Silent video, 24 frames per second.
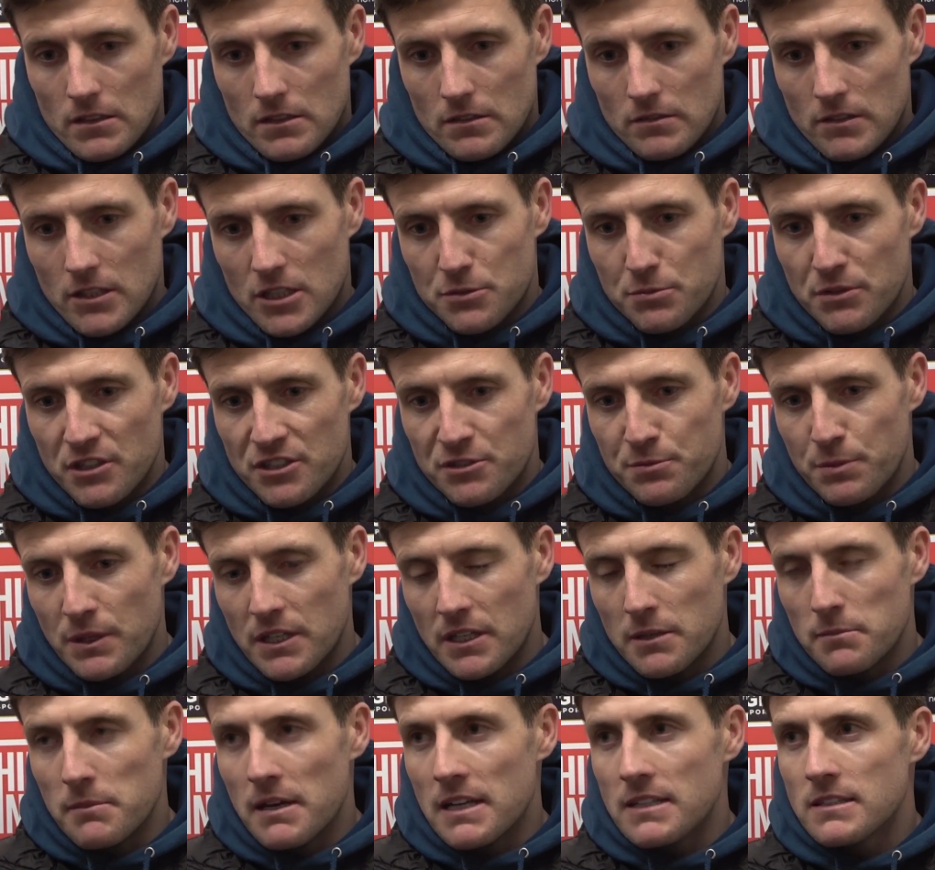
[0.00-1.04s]
Rick Smith's
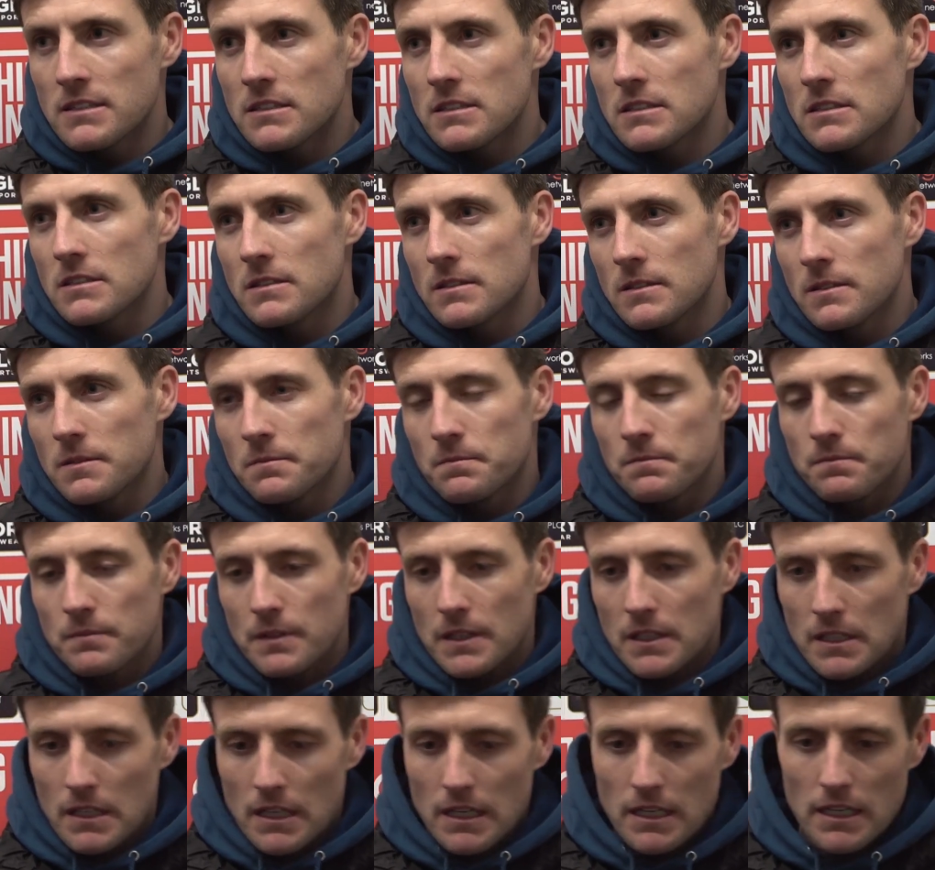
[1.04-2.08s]
been immense.
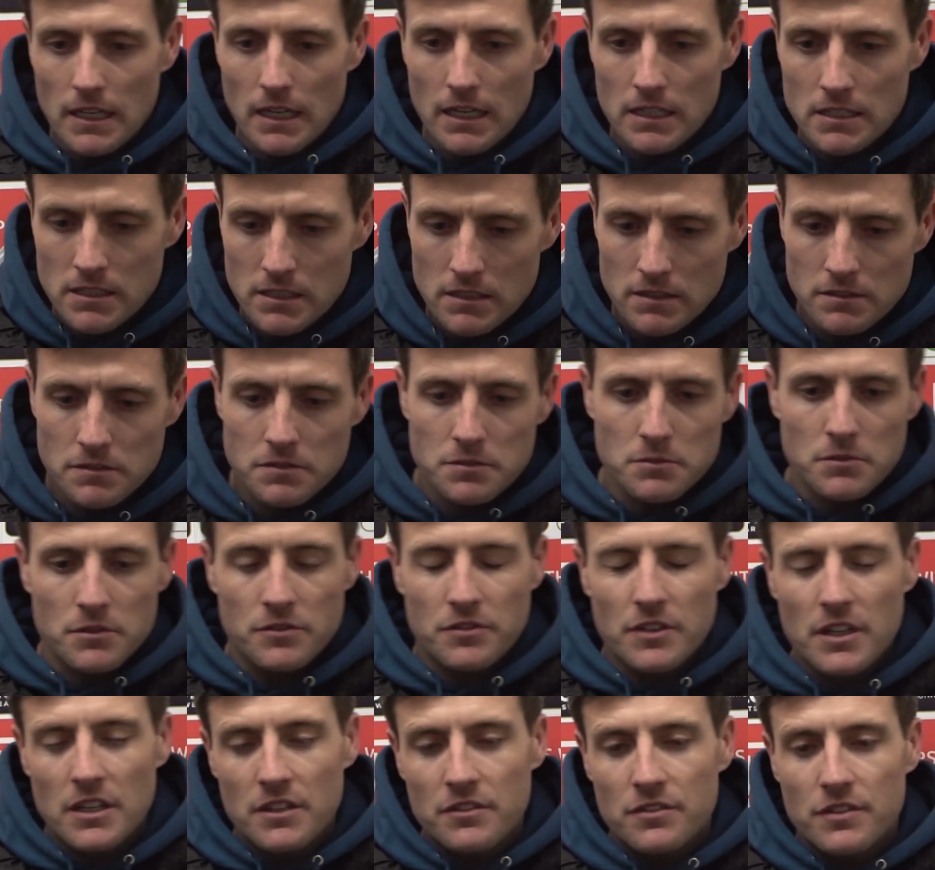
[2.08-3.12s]
He really has. From the
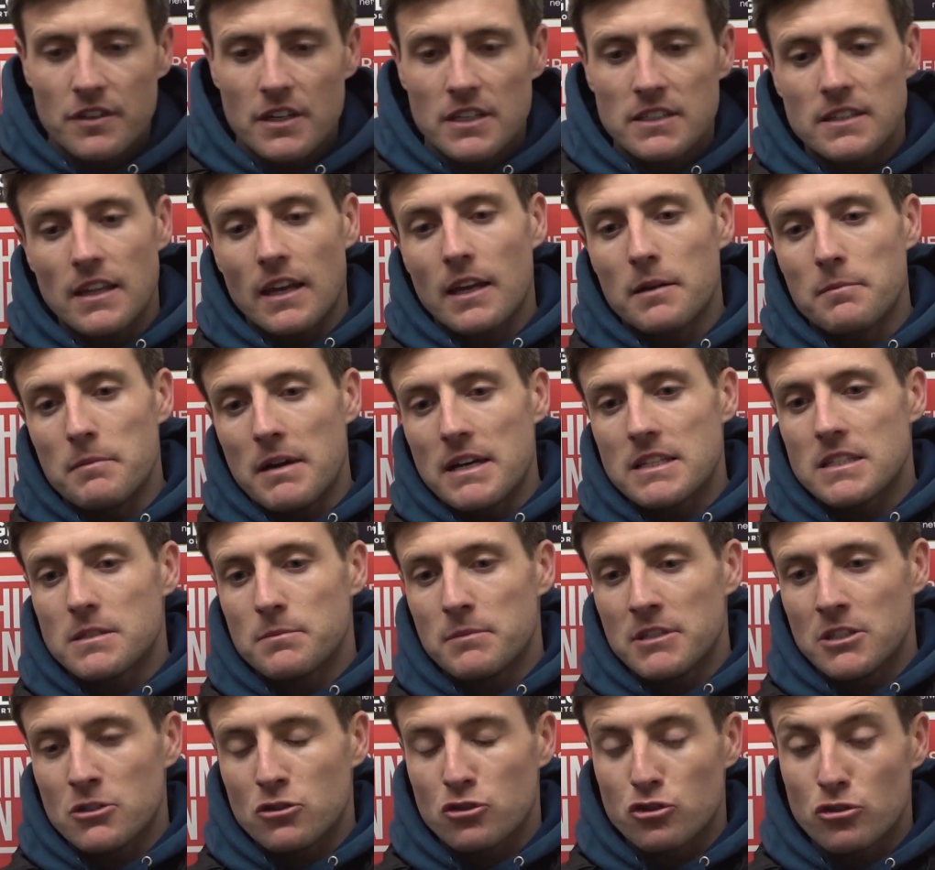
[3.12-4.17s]
very first day I met
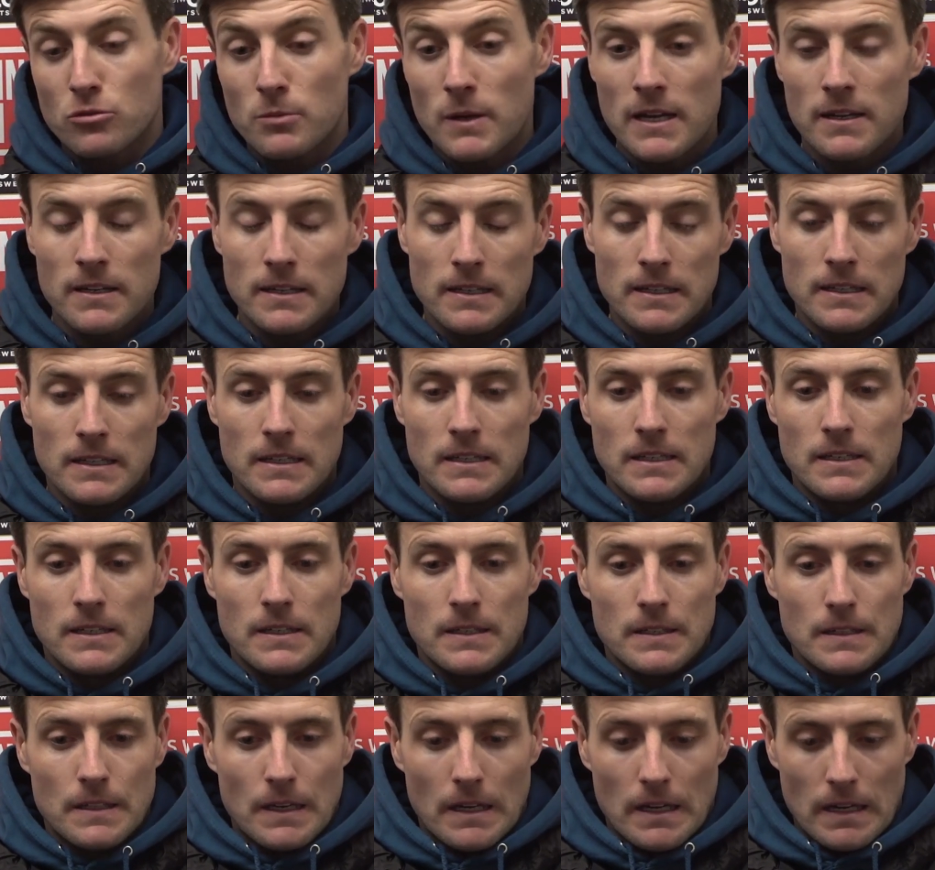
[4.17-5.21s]
him in the summer,
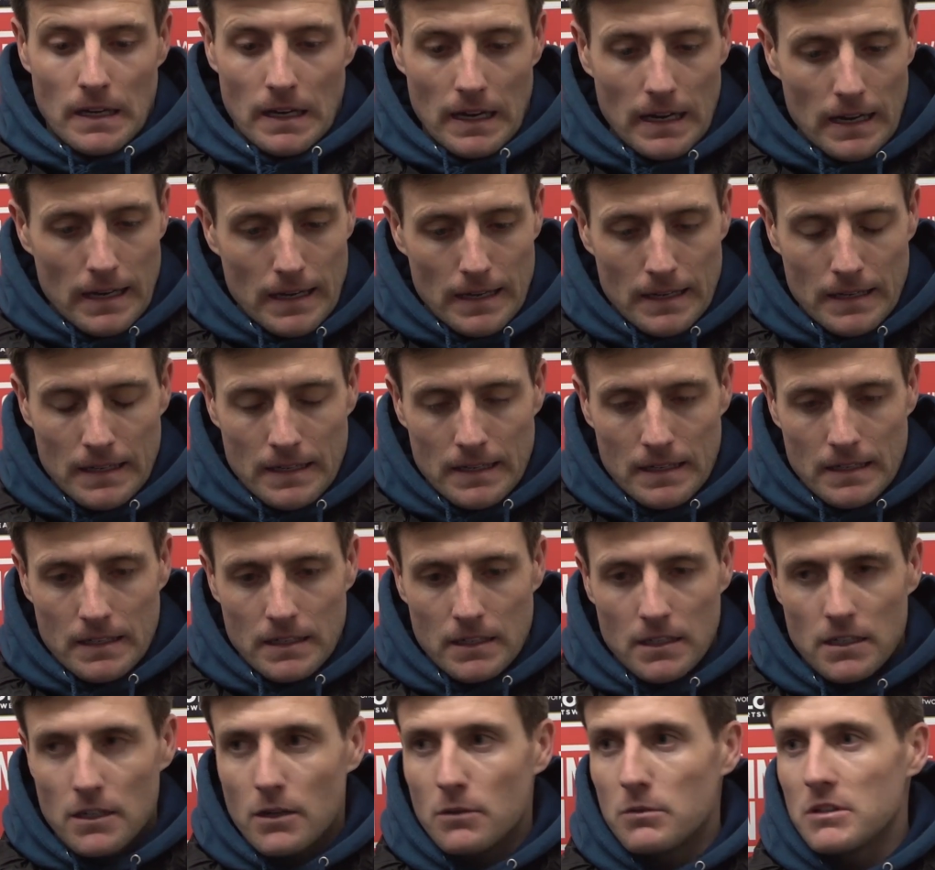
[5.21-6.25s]
and
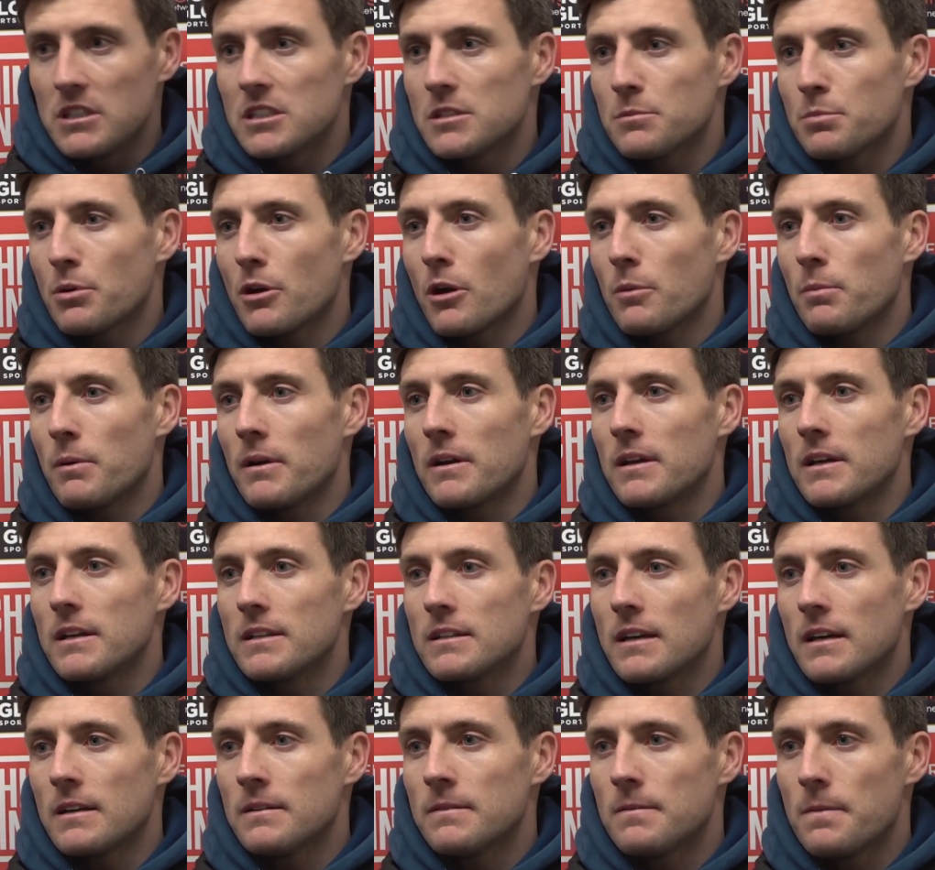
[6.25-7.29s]
you know, he's a proper
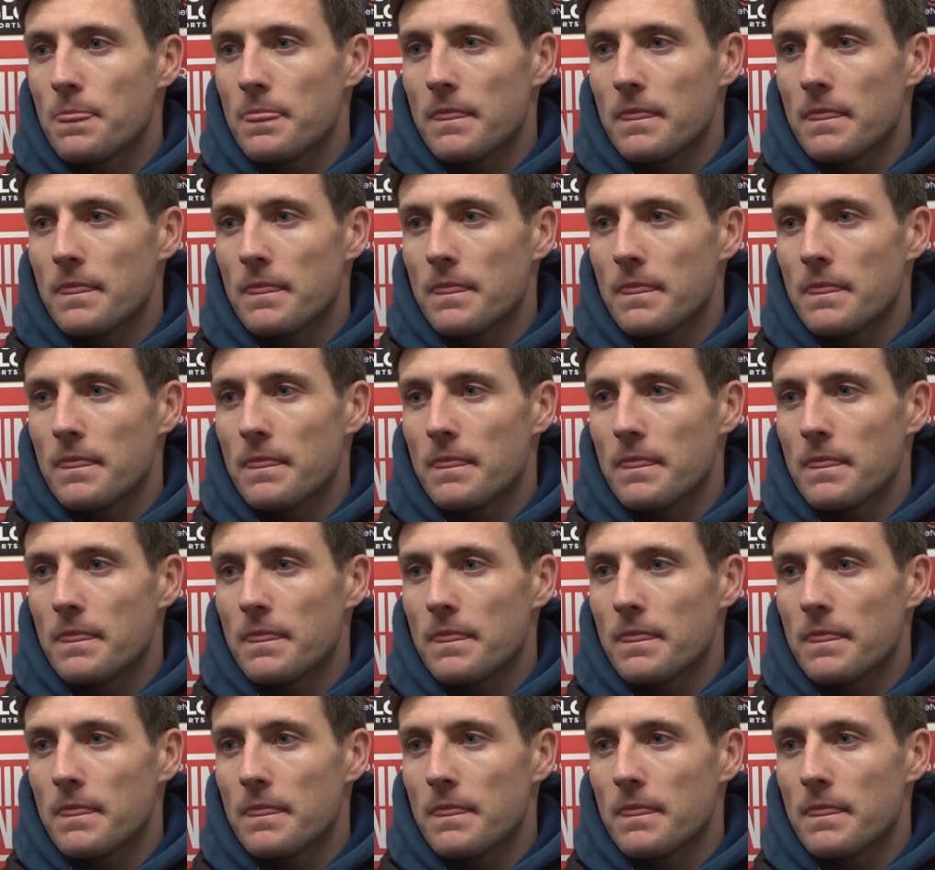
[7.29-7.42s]
leader.